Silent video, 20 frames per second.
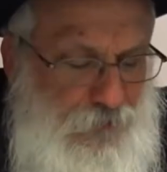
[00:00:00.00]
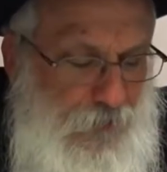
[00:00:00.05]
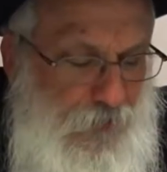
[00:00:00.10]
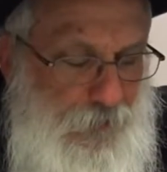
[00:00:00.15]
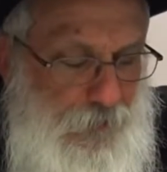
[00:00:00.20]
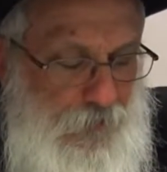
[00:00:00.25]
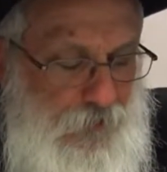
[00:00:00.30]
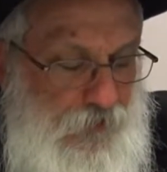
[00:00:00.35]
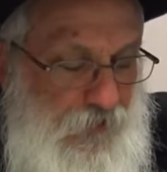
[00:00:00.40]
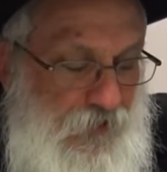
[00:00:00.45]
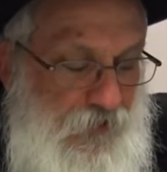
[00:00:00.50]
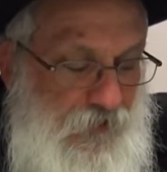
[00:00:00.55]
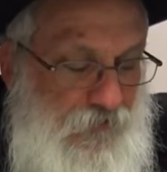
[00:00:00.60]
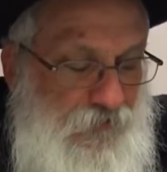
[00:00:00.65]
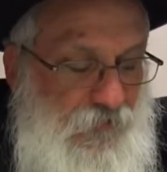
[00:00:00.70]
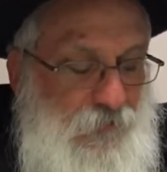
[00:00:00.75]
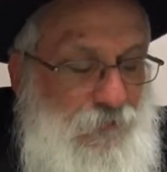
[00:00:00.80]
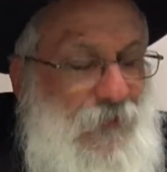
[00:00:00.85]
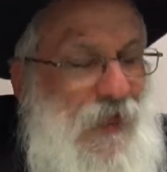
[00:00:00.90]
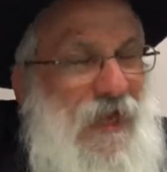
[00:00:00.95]
people didn't
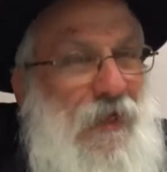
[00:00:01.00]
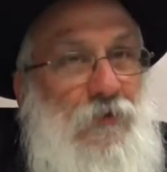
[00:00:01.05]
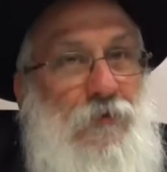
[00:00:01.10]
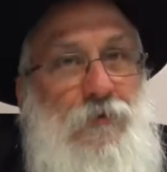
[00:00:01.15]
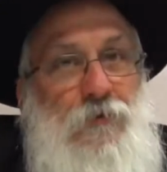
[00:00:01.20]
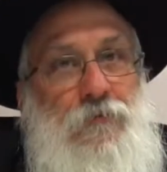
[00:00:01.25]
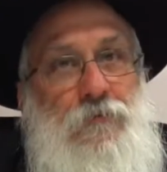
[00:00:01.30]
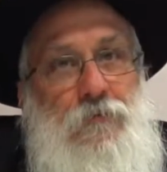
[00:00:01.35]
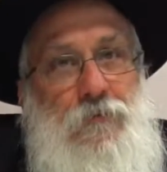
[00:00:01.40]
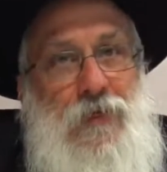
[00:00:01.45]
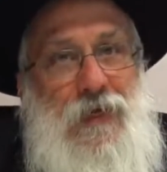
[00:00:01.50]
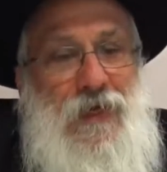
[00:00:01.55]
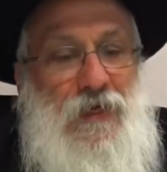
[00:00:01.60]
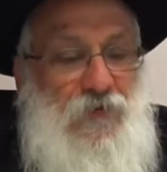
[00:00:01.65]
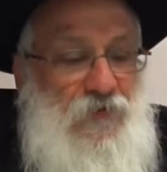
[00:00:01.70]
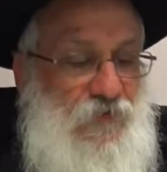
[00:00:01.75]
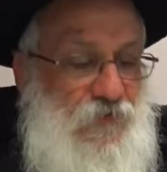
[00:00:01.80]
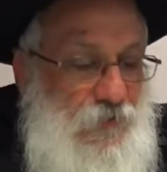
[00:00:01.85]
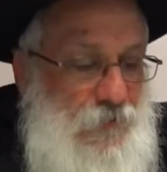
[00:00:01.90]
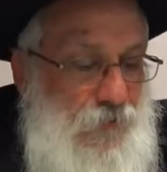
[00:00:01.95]
even bother
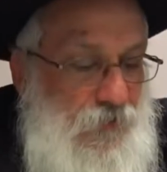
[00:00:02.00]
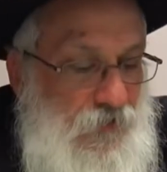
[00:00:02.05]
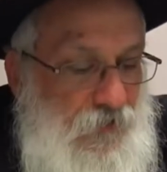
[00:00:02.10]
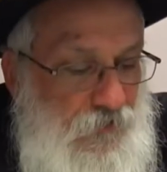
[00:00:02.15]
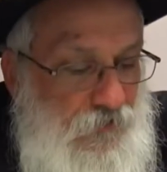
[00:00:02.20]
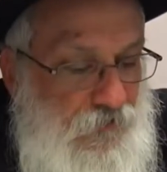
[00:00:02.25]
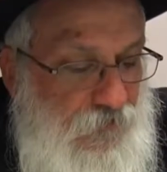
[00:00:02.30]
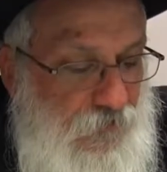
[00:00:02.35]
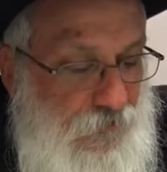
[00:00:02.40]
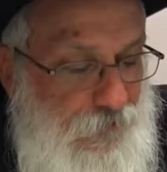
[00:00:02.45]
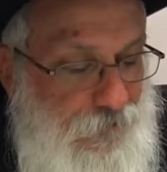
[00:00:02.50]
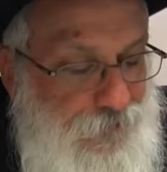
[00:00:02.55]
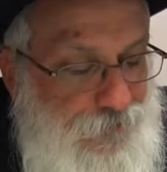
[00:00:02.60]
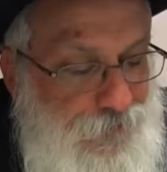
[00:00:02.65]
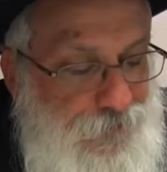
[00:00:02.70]
answering this.